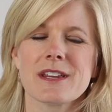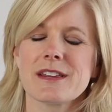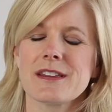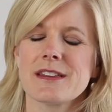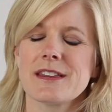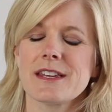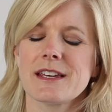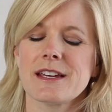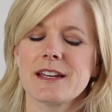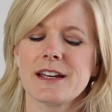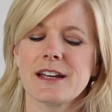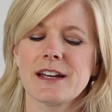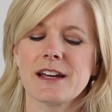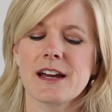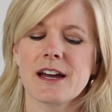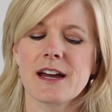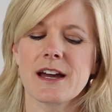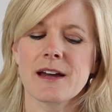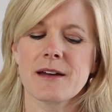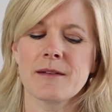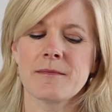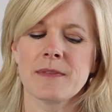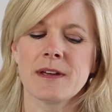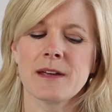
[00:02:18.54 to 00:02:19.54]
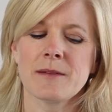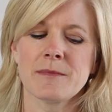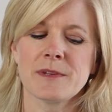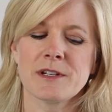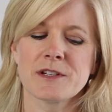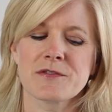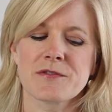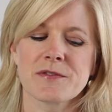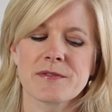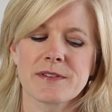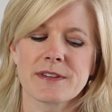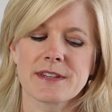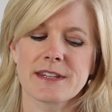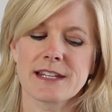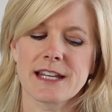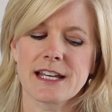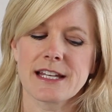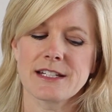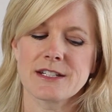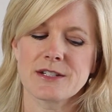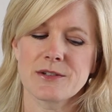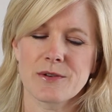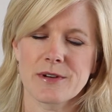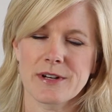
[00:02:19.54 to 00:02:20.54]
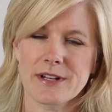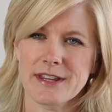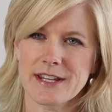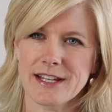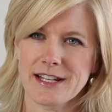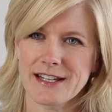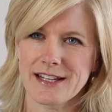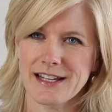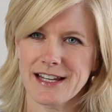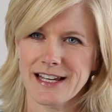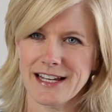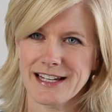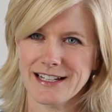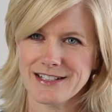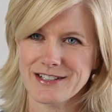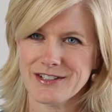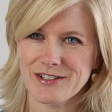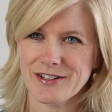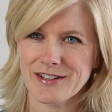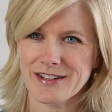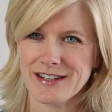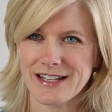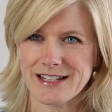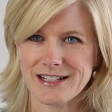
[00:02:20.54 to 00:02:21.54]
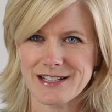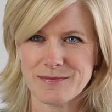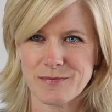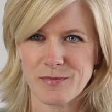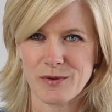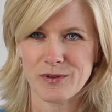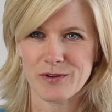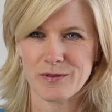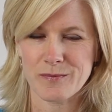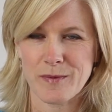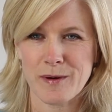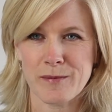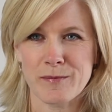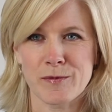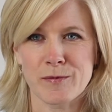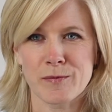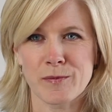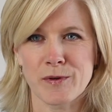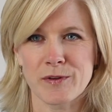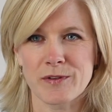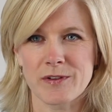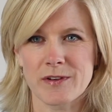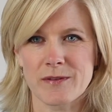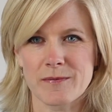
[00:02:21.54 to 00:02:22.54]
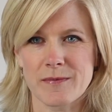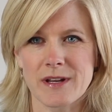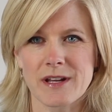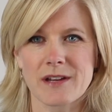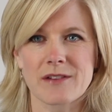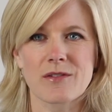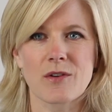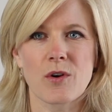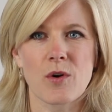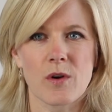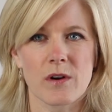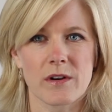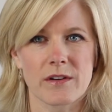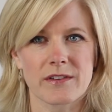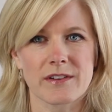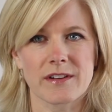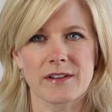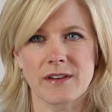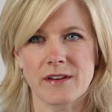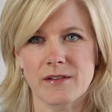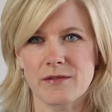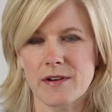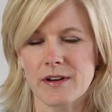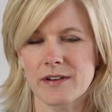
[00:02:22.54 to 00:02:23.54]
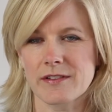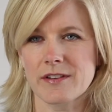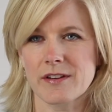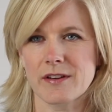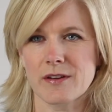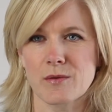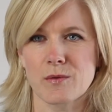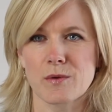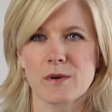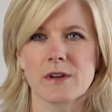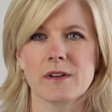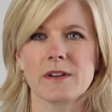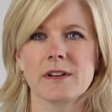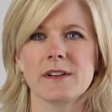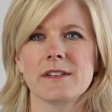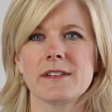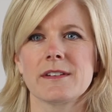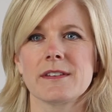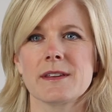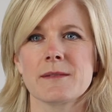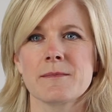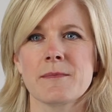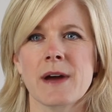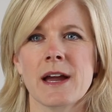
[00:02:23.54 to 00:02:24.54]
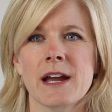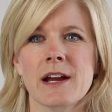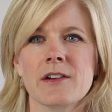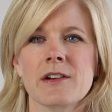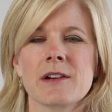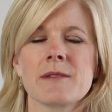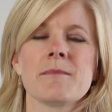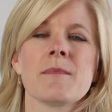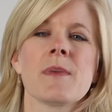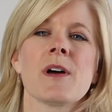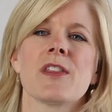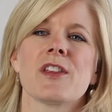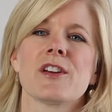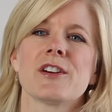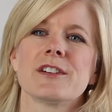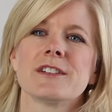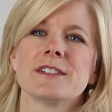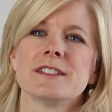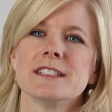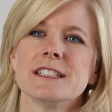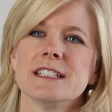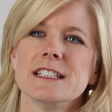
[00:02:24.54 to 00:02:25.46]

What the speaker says: The image that Dorothea Lange took that's most memorable to me, of course, and the rest of the world is the migrant mother.